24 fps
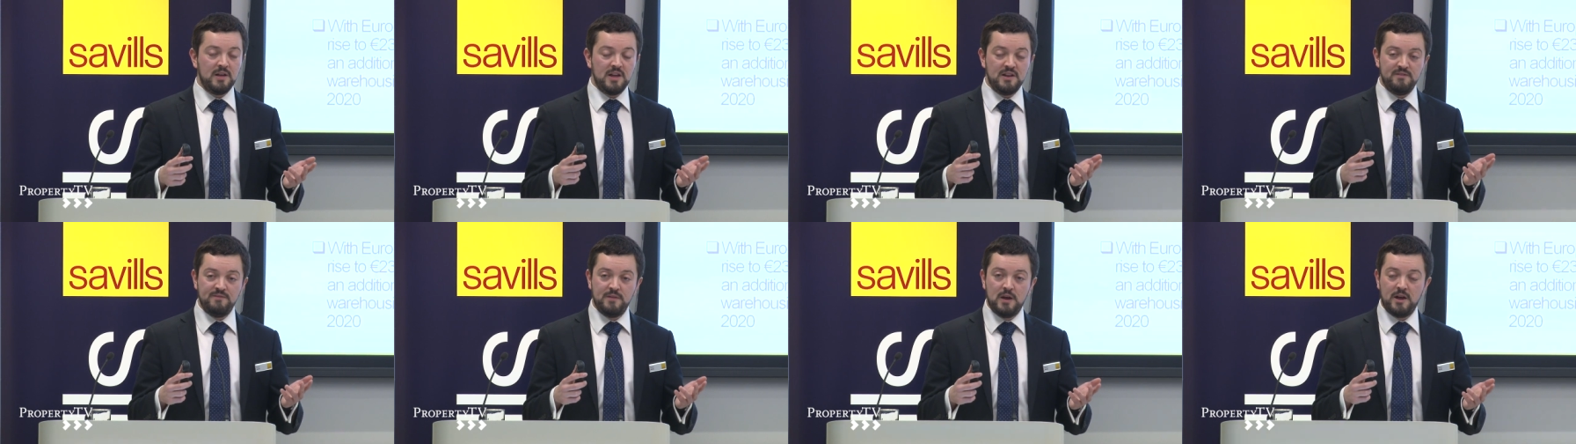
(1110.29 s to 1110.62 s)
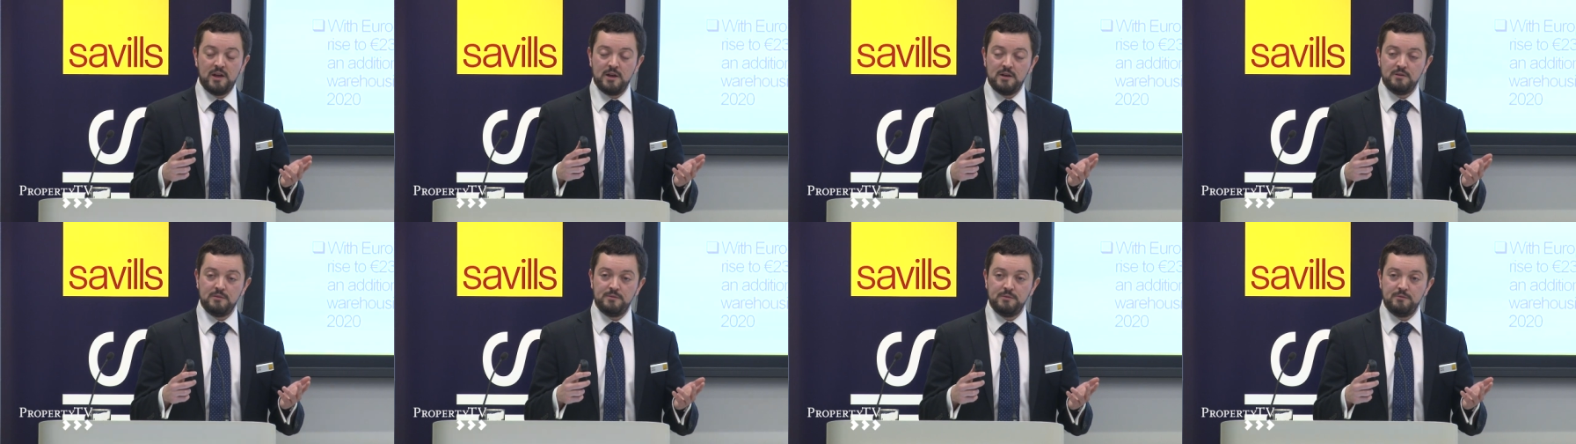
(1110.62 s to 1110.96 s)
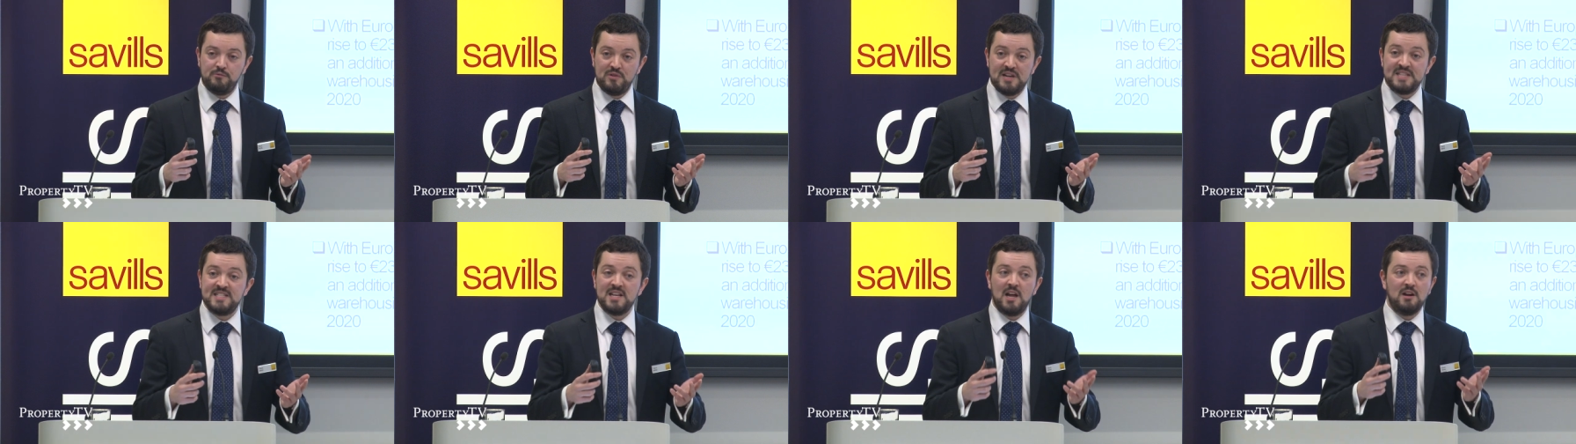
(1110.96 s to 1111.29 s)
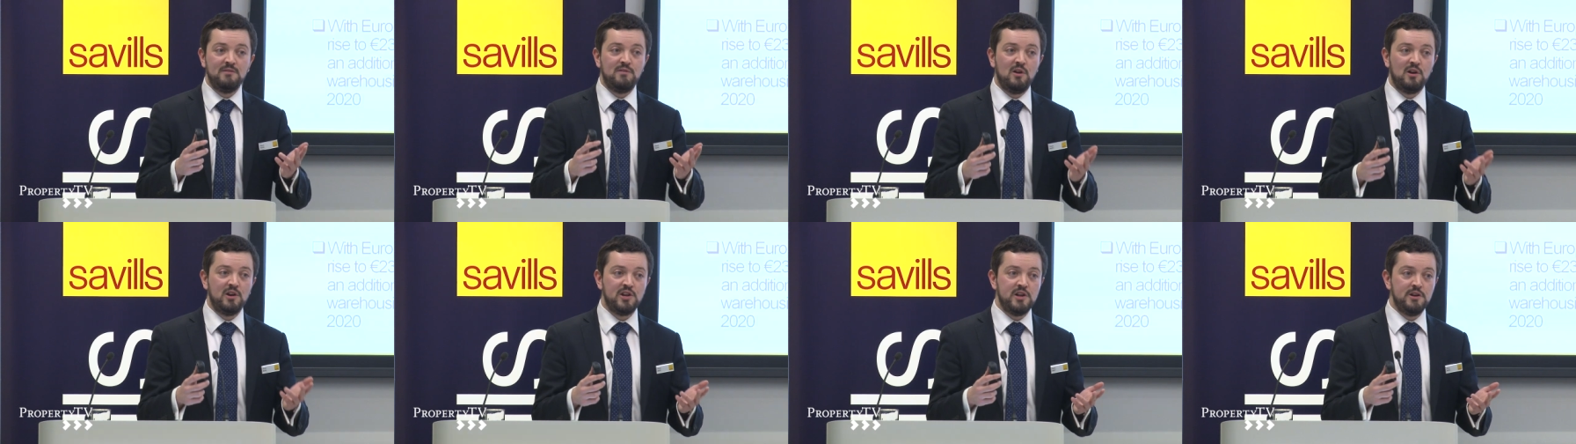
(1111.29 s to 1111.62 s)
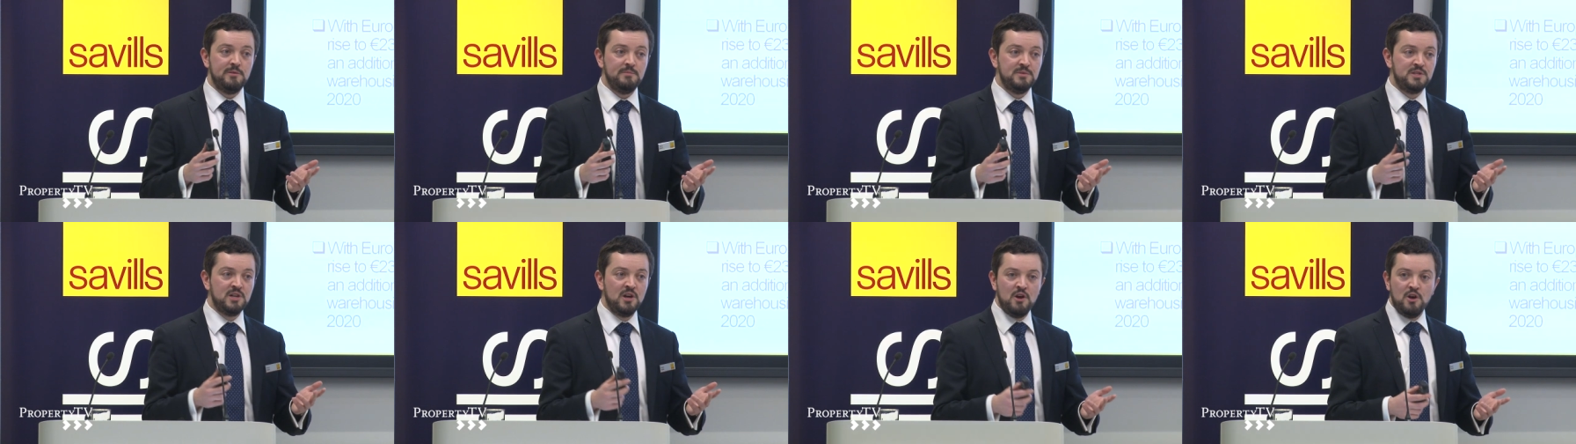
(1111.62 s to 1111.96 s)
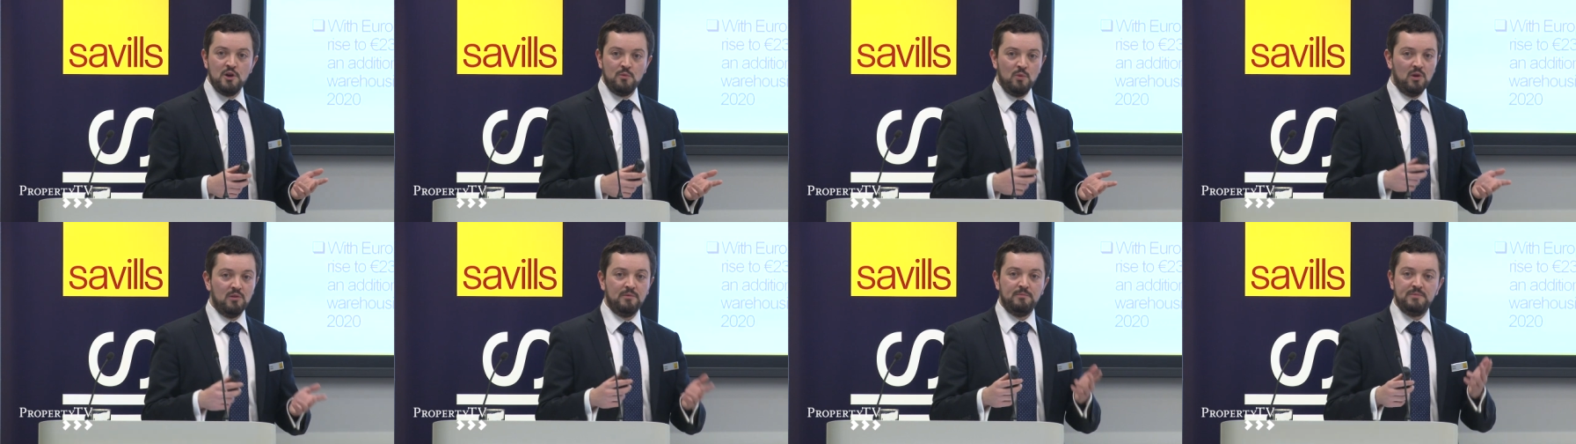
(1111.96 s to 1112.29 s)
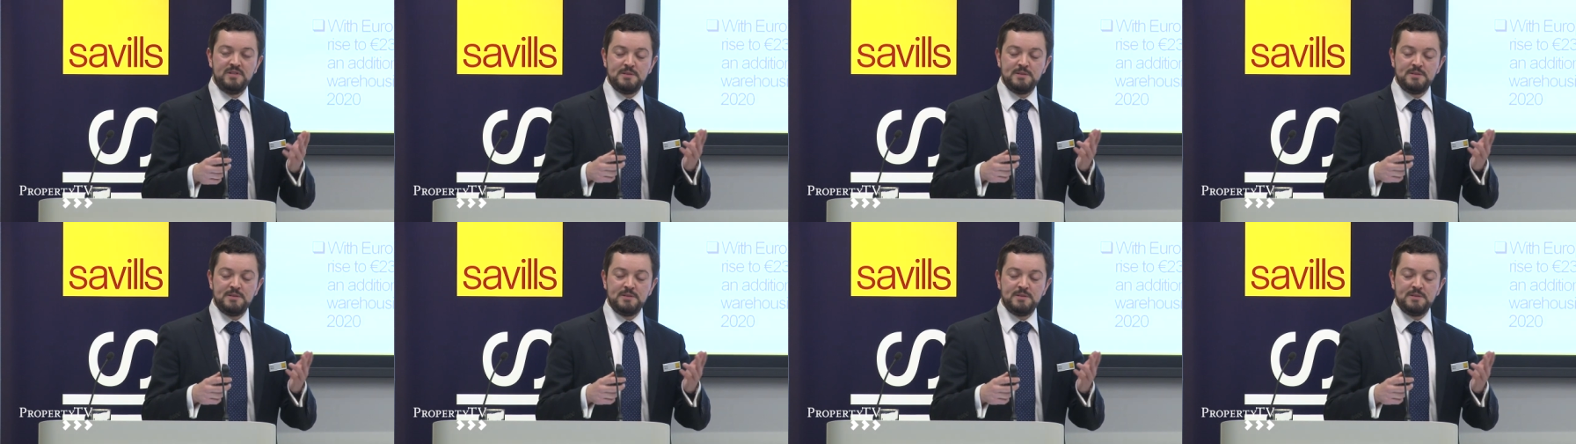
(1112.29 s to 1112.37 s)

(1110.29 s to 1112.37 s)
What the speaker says: in retail volumes will